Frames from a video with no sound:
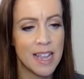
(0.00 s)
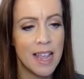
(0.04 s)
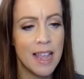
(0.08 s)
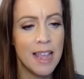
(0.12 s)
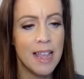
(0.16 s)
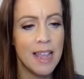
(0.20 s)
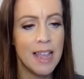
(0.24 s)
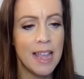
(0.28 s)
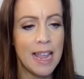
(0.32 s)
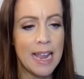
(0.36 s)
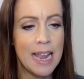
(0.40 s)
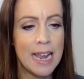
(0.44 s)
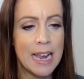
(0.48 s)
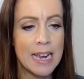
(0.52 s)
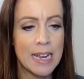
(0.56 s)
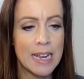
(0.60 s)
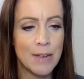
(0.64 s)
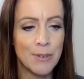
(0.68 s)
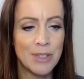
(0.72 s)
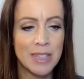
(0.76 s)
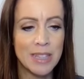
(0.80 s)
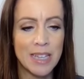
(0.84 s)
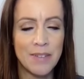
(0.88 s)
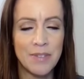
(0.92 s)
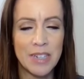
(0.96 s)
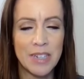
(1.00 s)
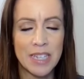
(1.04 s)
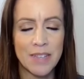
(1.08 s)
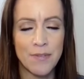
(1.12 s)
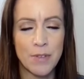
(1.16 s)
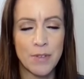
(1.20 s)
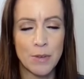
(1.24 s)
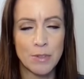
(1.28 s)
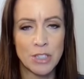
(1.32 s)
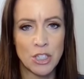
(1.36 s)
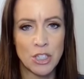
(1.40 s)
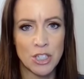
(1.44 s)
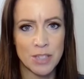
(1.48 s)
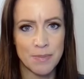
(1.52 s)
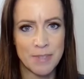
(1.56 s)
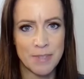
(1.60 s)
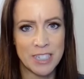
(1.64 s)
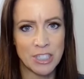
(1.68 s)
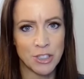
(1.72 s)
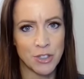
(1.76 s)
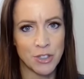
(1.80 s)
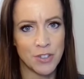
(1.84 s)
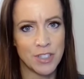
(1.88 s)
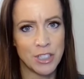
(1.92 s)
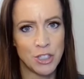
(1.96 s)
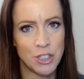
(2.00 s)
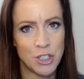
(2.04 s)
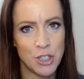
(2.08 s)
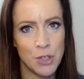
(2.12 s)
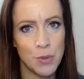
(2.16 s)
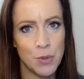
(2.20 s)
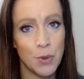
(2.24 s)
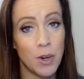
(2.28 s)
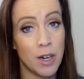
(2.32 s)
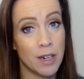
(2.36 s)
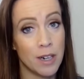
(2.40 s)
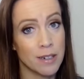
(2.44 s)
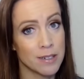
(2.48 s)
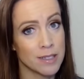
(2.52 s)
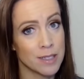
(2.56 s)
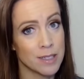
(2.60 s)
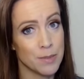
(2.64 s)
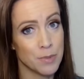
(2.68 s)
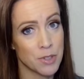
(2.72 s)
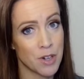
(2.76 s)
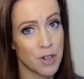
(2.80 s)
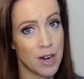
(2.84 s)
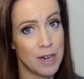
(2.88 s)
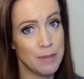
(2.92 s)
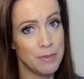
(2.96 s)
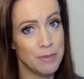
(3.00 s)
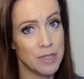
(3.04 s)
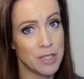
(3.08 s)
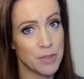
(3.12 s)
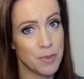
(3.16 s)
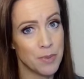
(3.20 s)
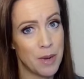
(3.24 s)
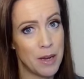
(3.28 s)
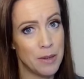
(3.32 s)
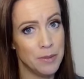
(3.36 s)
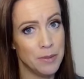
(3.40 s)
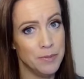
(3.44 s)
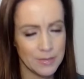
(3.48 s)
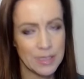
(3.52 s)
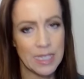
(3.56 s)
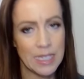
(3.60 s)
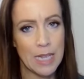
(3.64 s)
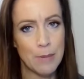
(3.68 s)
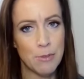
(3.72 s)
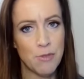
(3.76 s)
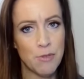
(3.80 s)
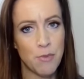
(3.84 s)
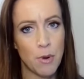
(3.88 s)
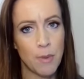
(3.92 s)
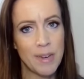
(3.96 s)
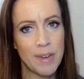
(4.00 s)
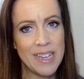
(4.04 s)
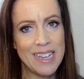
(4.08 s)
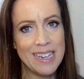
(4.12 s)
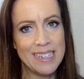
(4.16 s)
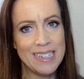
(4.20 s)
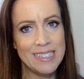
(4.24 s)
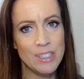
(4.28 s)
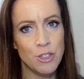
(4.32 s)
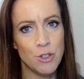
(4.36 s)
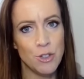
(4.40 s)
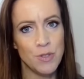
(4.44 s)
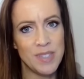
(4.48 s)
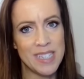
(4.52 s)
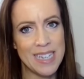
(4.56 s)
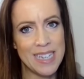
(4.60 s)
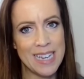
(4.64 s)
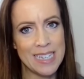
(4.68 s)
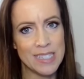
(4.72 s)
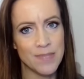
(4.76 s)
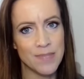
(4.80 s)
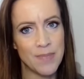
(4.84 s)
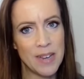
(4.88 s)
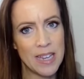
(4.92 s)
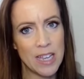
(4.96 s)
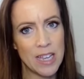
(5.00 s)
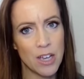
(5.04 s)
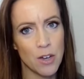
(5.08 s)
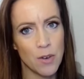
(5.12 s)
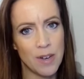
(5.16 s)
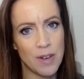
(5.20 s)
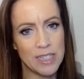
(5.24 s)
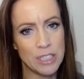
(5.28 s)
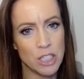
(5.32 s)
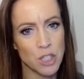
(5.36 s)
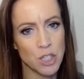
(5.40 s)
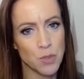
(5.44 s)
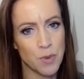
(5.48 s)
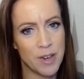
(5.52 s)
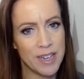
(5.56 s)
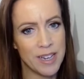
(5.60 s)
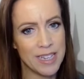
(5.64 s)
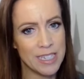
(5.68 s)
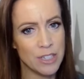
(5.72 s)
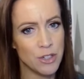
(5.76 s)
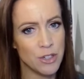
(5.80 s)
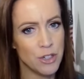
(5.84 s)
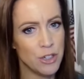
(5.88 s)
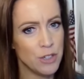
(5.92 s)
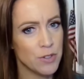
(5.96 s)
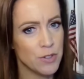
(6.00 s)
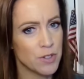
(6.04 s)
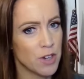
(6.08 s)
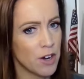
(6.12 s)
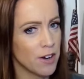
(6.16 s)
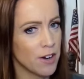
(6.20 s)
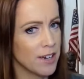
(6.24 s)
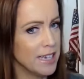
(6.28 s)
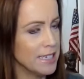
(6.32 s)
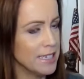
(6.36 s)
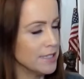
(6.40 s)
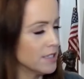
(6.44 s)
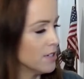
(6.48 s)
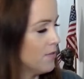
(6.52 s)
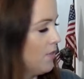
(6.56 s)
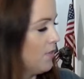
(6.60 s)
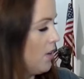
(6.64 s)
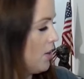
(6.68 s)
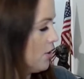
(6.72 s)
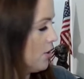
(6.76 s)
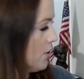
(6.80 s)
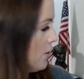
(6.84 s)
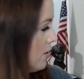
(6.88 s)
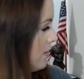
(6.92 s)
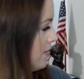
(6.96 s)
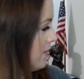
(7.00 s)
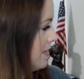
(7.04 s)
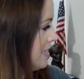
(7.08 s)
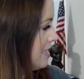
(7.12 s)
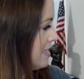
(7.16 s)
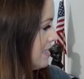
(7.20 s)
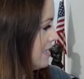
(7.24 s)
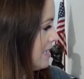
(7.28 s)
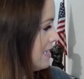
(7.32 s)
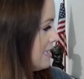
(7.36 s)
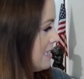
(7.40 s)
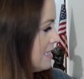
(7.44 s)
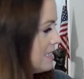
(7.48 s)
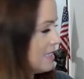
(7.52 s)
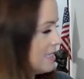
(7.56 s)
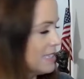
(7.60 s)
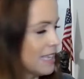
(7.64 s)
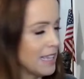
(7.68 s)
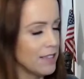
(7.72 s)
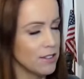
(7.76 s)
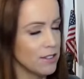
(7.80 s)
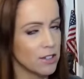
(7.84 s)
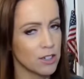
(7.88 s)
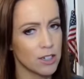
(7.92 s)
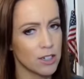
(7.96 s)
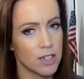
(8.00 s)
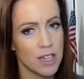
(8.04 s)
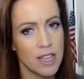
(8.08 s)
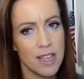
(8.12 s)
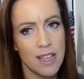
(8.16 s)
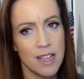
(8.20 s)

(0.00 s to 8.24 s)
and I would love it if you would just make sure that you are subscribed as well. Now, before we get into today's video, I just want to introduce our guest of honor. This is Sailor.